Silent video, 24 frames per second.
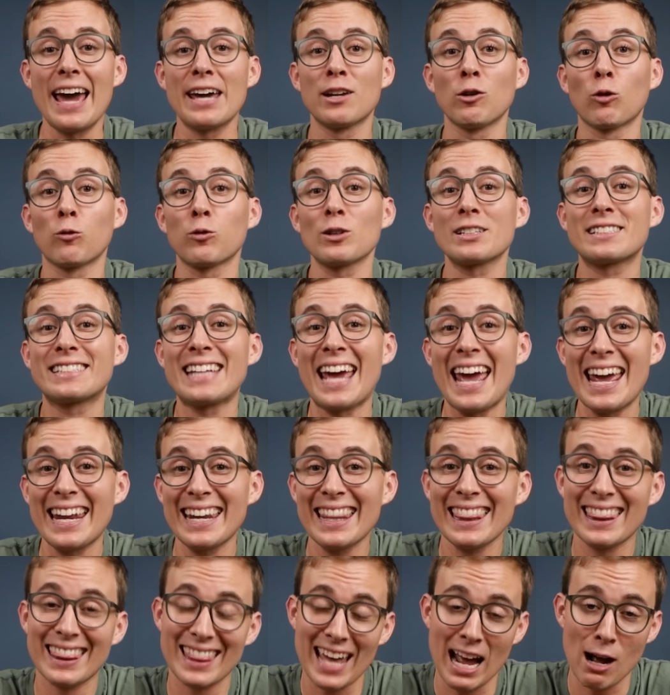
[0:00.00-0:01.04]
and over
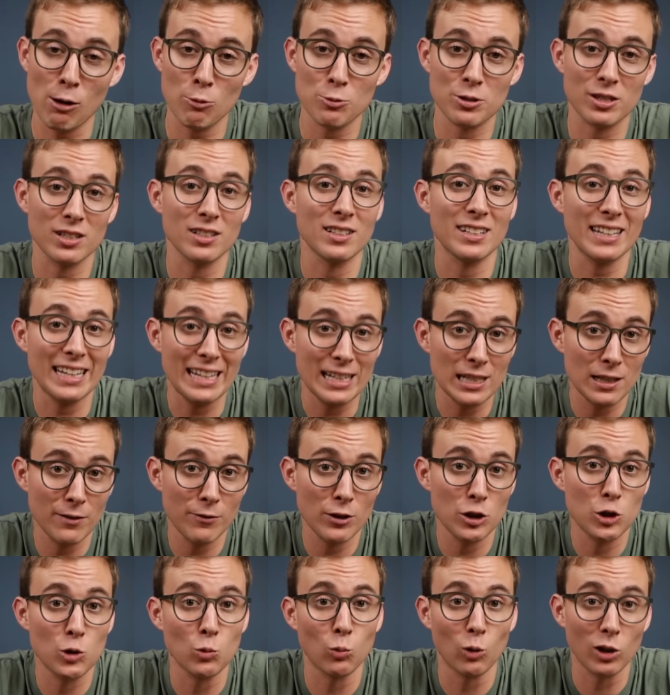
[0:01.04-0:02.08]
10,000
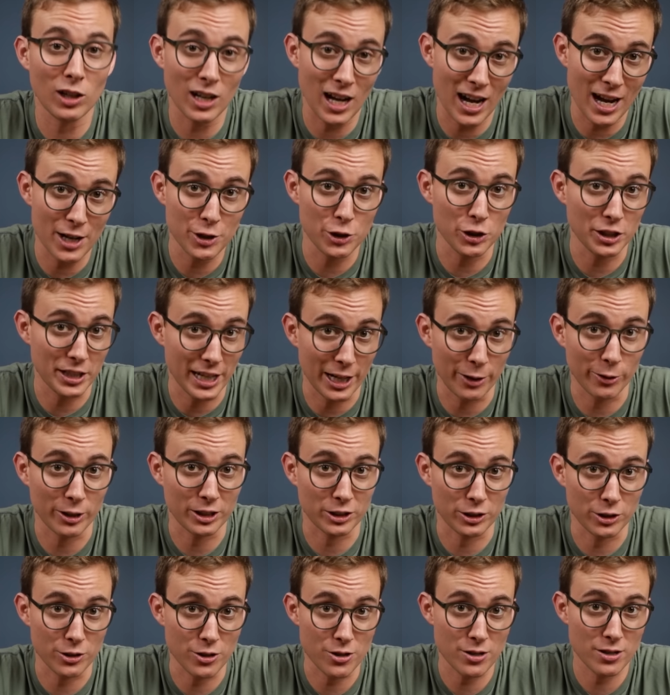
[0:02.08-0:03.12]
individual kanji
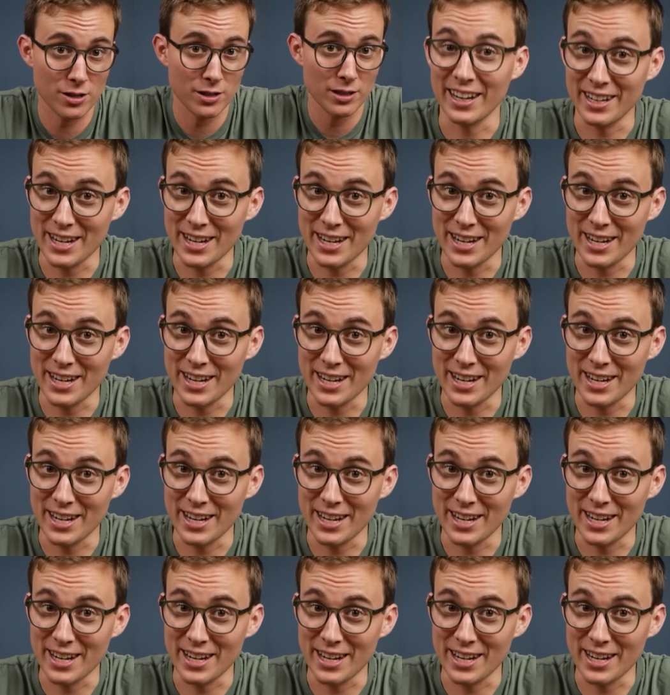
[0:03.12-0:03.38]
characters.